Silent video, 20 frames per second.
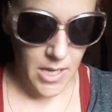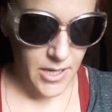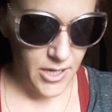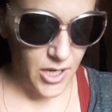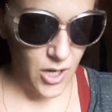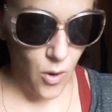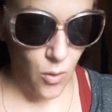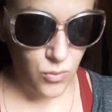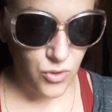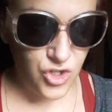
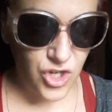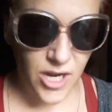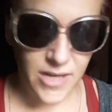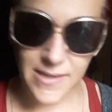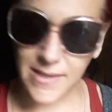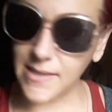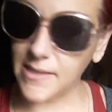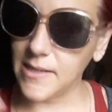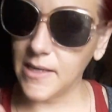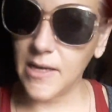You don't
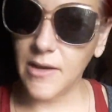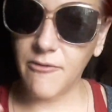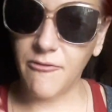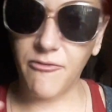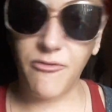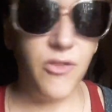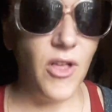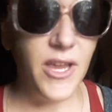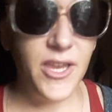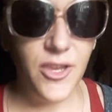just
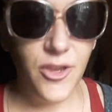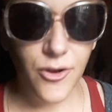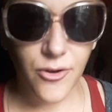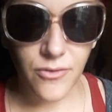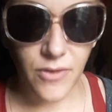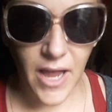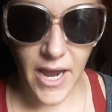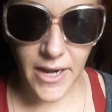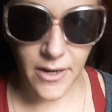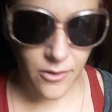flick your
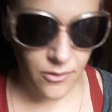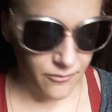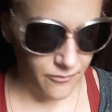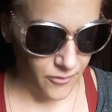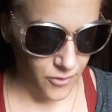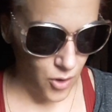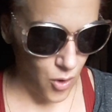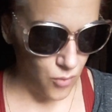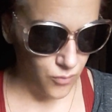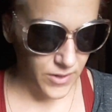lighter
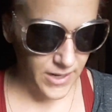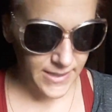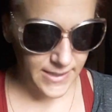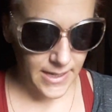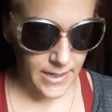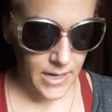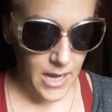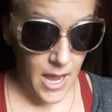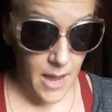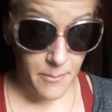for no
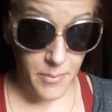reason